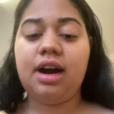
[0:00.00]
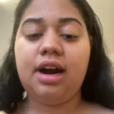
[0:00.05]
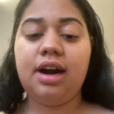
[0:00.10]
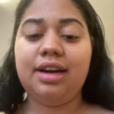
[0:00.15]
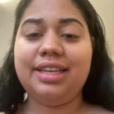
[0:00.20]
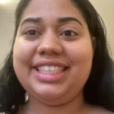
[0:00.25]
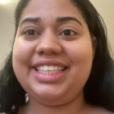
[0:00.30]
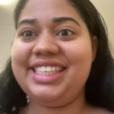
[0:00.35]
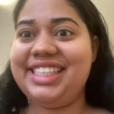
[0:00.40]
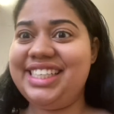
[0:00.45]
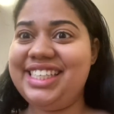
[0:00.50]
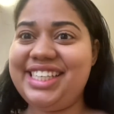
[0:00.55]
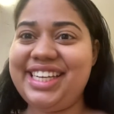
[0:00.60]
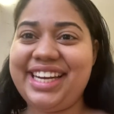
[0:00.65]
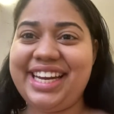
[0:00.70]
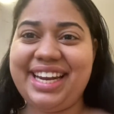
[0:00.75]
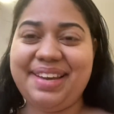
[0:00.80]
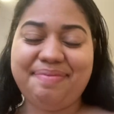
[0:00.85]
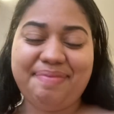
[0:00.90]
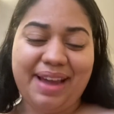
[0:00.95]
so just
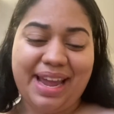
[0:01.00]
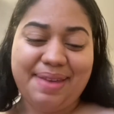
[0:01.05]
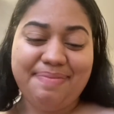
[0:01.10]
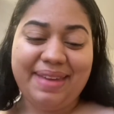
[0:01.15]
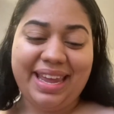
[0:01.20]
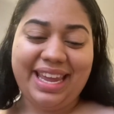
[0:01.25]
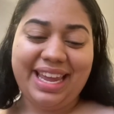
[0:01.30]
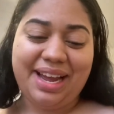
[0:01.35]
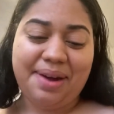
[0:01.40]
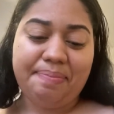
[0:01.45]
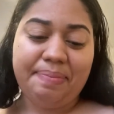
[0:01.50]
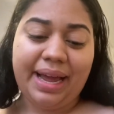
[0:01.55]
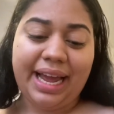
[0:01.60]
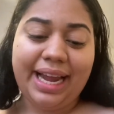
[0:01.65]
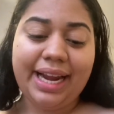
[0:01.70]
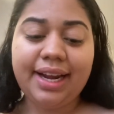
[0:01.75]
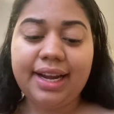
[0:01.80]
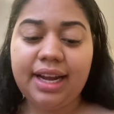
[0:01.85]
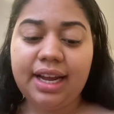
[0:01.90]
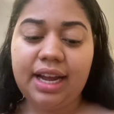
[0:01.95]
looking in my makeup
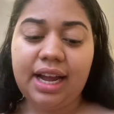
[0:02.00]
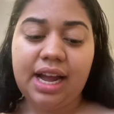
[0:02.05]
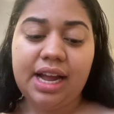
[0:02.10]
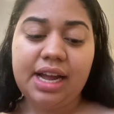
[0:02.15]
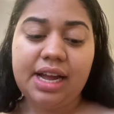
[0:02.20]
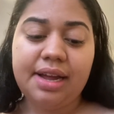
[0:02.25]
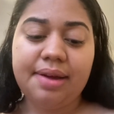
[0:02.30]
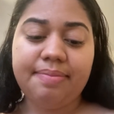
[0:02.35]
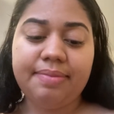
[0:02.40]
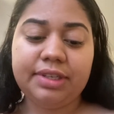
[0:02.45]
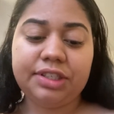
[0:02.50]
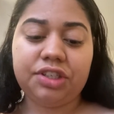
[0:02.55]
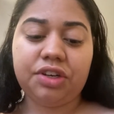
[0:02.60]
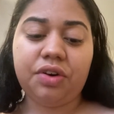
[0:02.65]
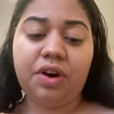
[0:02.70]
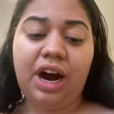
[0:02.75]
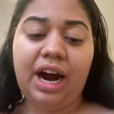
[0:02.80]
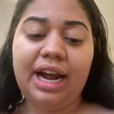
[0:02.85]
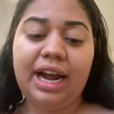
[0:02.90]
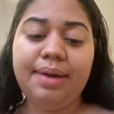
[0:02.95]
bag. So
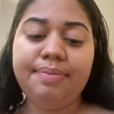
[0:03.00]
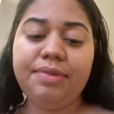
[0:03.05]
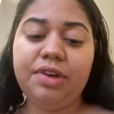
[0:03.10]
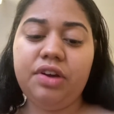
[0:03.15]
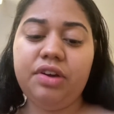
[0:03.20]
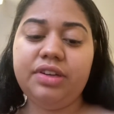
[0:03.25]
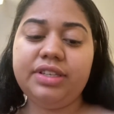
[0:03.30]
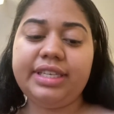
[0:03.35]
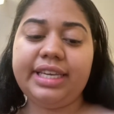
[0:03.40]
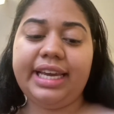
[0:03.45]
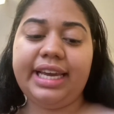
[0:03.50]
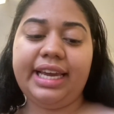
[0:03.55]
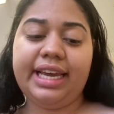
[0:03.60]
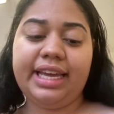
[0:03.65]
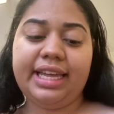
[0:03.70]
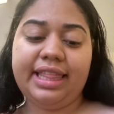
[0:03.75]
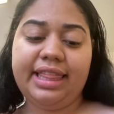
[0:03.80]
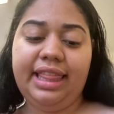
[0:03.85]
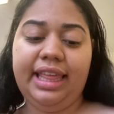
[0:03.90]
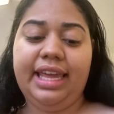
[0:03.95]
I'm
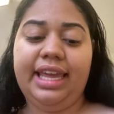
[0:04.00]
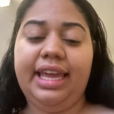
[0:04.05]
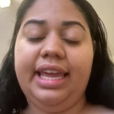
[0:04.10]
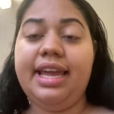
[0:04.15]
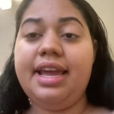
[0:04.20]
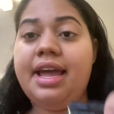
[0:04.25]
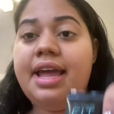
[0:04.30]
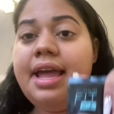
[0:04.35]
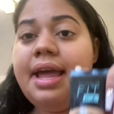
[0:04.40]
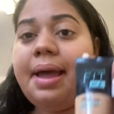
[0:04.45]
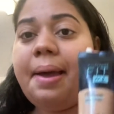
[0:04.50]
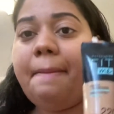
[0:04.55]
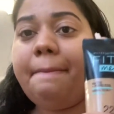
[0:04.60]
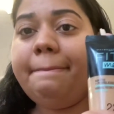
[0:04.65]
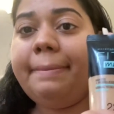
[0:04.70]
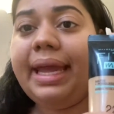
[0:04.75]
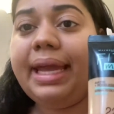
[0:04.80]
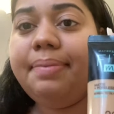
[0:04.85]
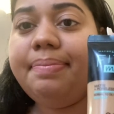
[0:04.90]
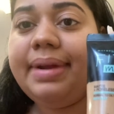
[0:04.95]
using the
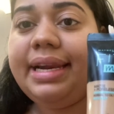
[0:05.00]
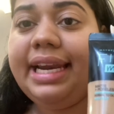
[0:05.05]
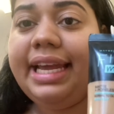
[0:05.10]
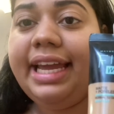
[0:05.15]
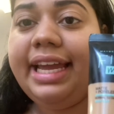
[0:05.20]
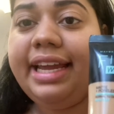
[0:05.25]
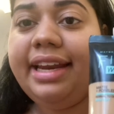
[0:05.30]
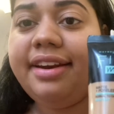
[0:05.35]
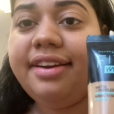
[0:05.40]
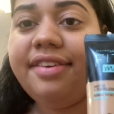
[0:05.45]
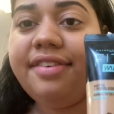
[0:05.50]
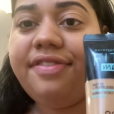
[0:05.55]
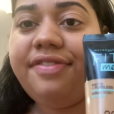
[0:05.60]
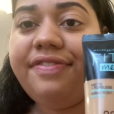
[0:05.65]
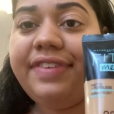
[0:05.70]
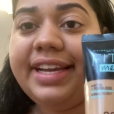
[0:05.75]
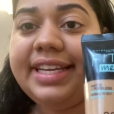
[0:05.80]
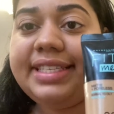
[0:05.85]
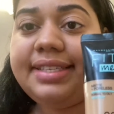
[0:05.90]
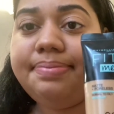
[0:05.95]
Maybelline
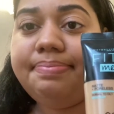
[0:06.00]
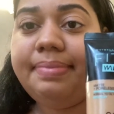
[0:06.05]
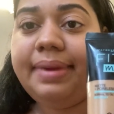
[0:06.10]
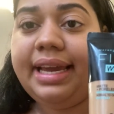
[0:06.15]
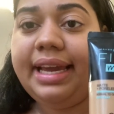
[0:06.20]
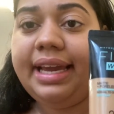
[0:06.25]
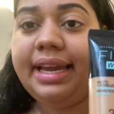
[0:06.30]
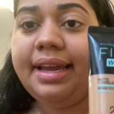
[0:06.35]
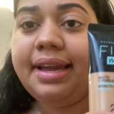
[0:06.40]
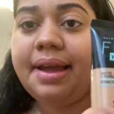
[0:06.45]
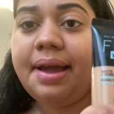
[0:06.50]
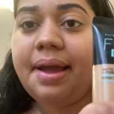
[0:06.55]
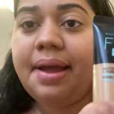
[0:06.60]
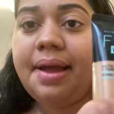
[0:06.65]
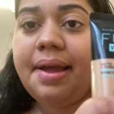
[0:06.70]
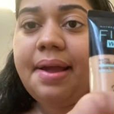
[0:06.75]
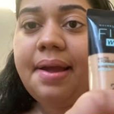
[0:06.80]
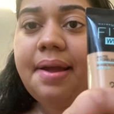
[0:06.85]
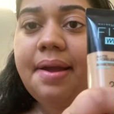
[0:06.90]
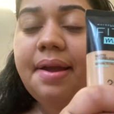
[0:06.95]
Fit Me
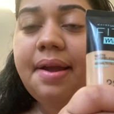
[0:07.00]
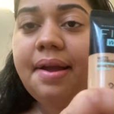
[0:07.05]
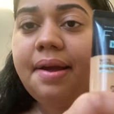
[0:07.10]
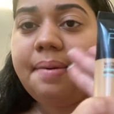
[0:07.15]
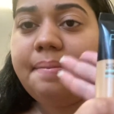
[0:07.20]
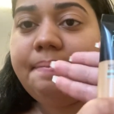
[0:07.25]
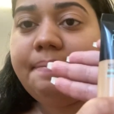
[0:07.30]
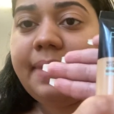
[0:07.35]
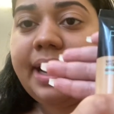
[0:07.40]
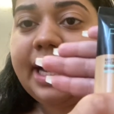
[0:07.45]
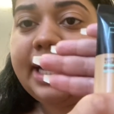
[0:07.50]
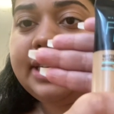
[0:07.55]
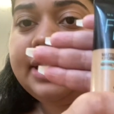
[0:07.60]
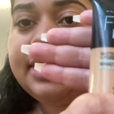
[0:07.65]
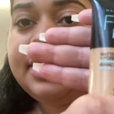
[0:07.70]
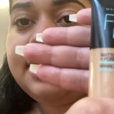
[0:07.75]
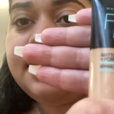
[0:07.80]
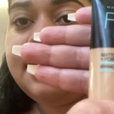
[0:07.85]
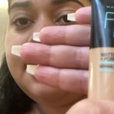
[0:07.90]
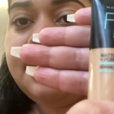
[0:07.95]

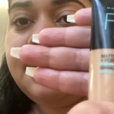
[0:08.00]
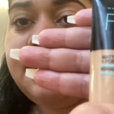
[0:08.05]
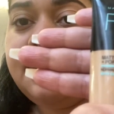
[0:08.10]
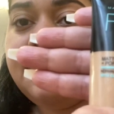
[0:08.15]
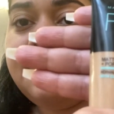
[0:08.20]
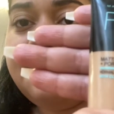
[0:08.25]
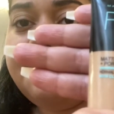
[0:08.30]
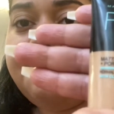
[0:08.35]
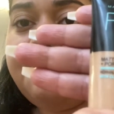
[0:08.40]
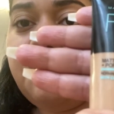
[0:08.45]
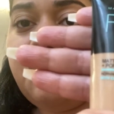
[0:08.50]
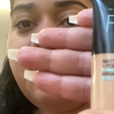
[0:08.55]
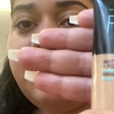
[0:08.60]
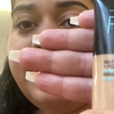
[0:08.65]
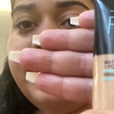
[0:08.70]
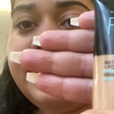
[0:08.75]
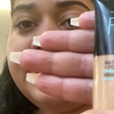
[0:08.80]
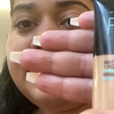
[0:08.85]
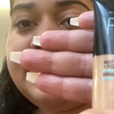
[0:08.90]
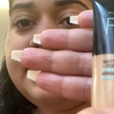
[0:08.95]
Matte
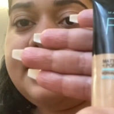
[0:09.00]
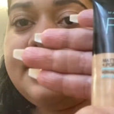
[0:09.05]
Poreless.